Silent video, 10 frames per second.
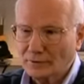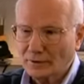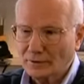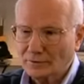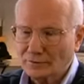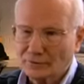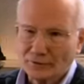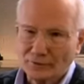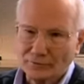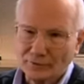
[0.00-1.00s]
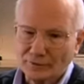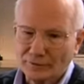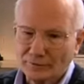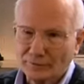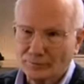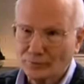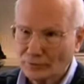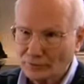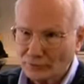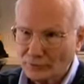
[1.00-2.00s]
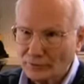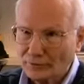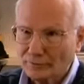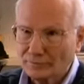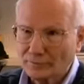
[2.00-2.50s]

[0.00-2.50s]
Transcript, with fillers: are discovering protozoa,